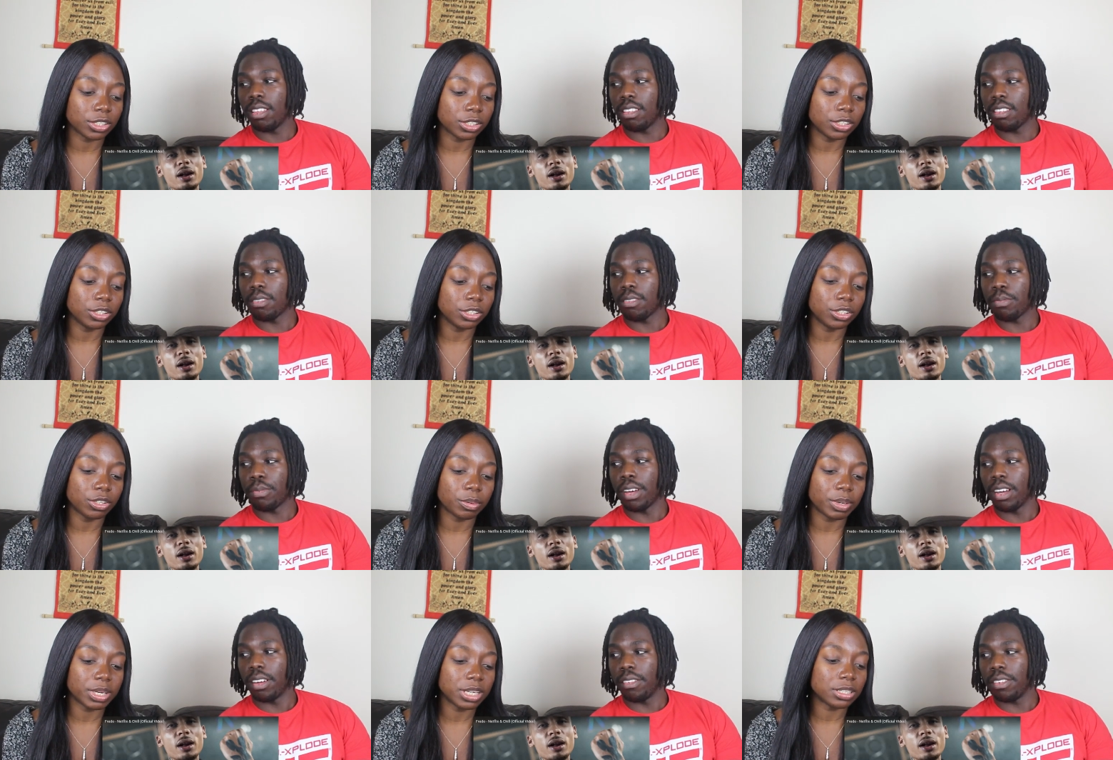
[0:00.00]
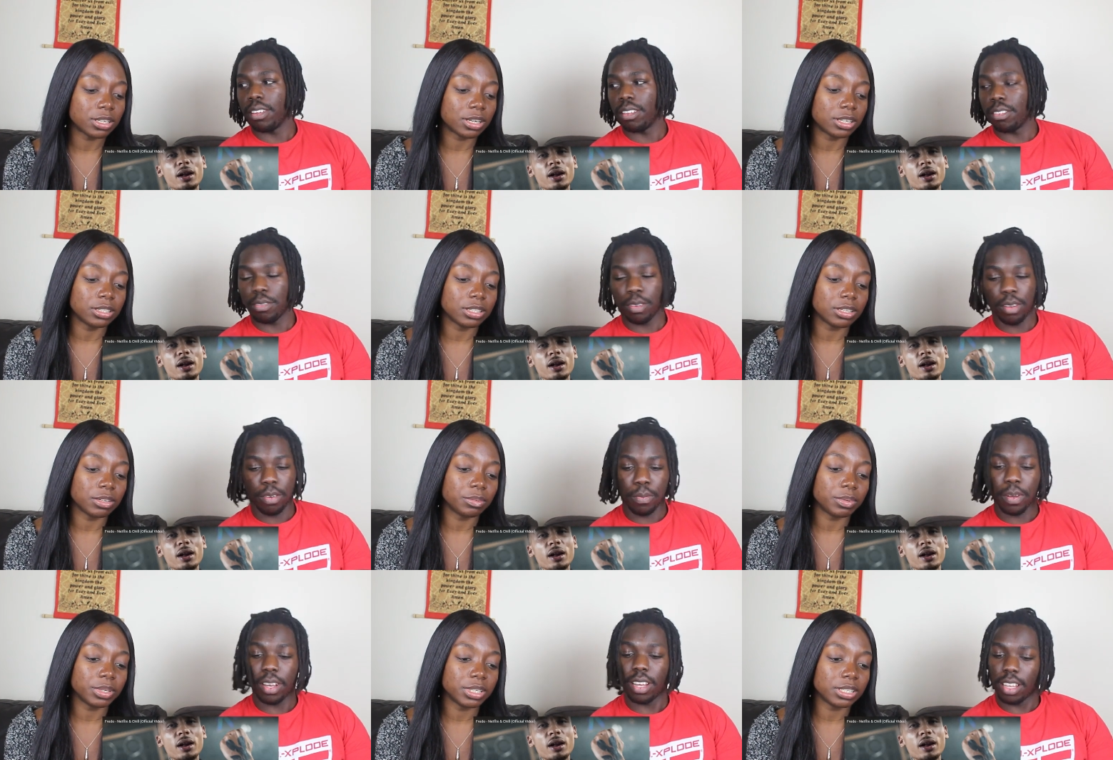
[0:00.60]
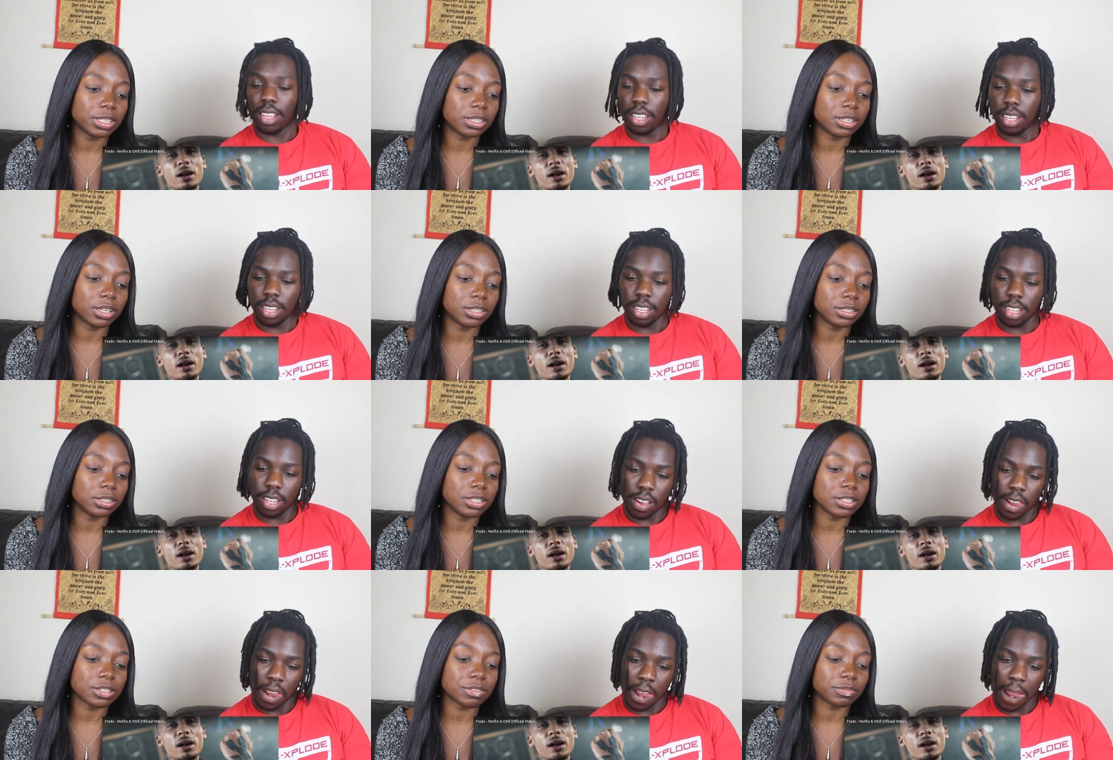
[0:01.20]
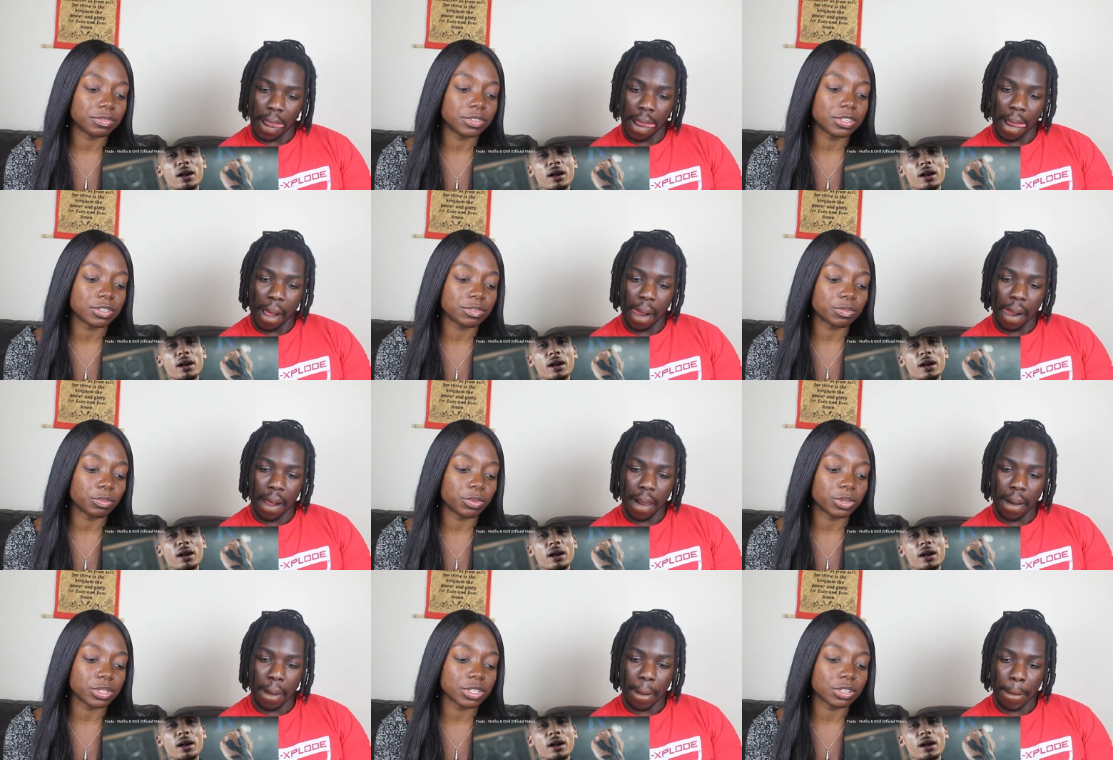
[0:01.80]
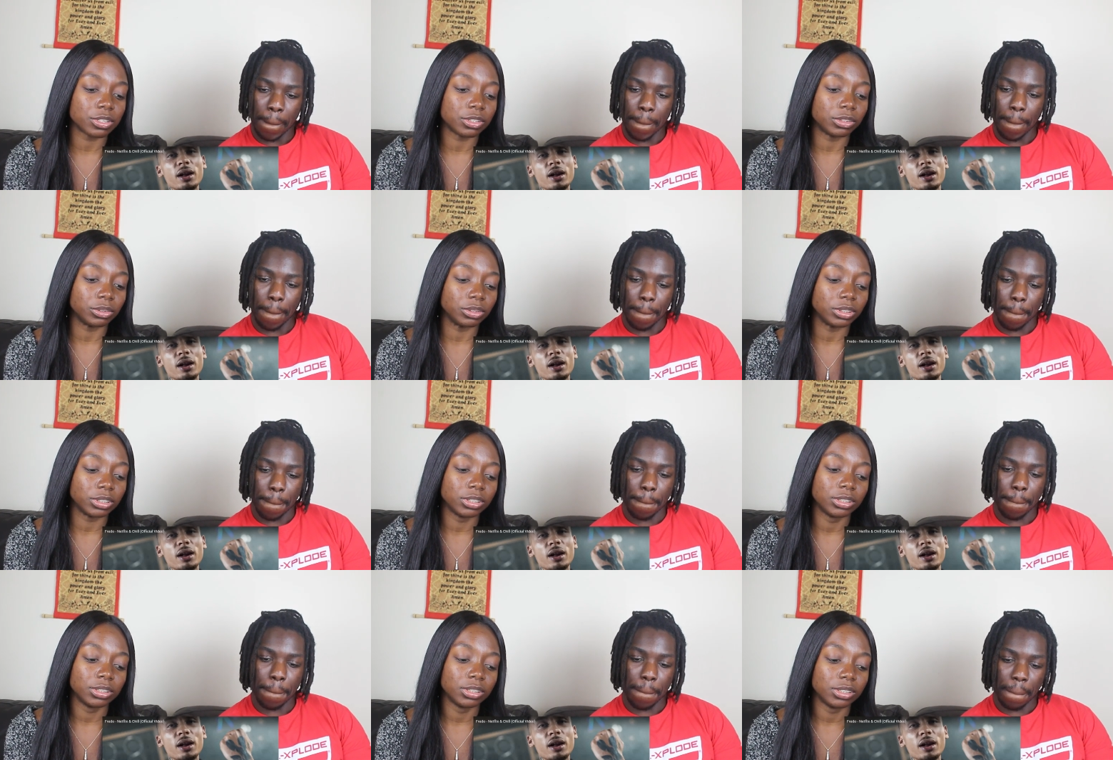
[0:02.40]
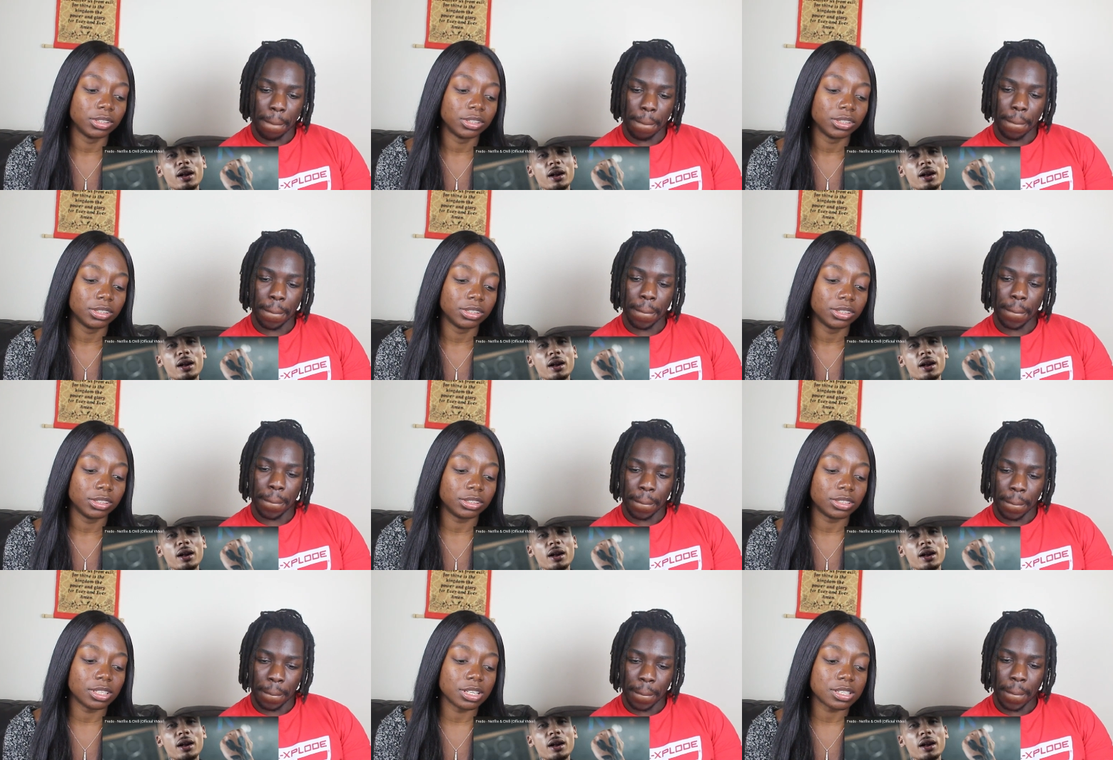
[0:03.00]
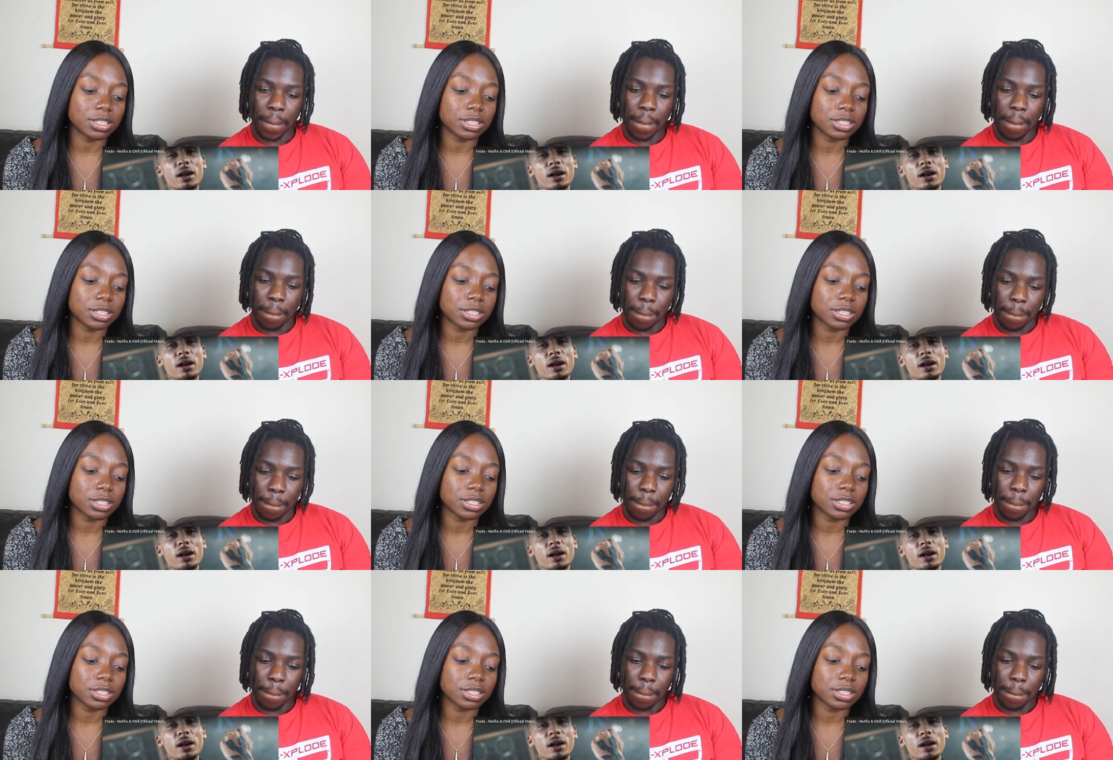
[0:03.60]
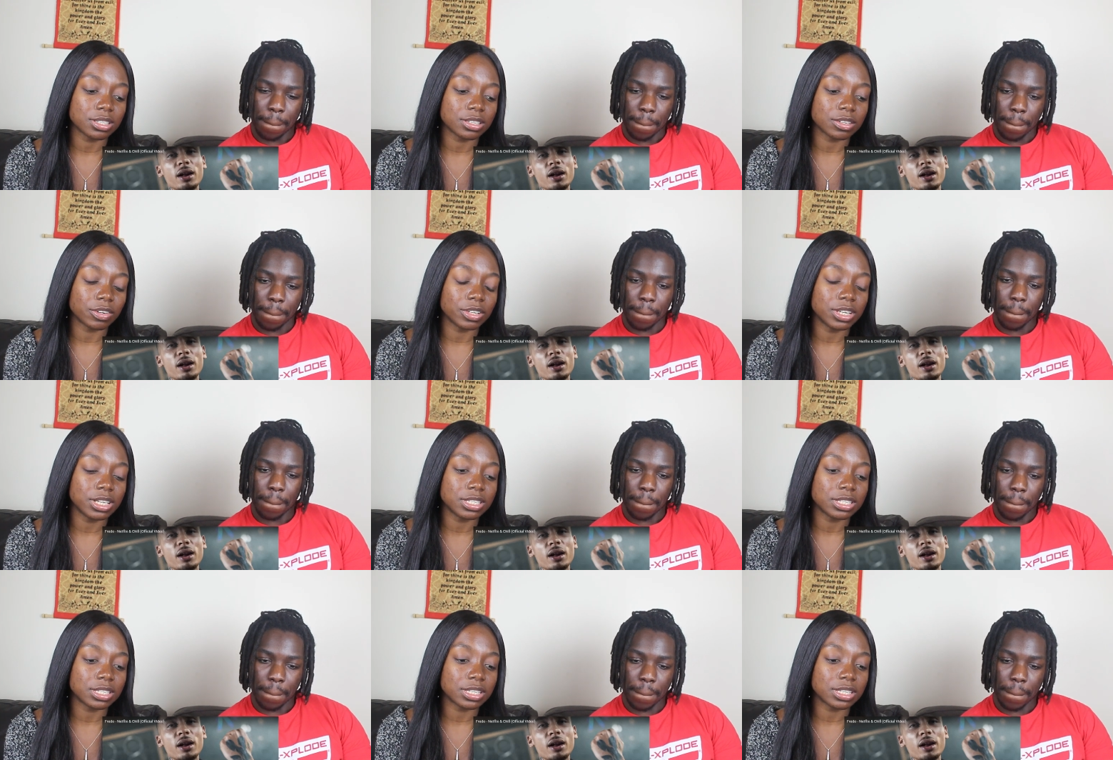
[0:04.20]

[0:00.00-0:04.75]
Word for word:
Speaker 1: you know when he done well, when he done this this what's it called, this on his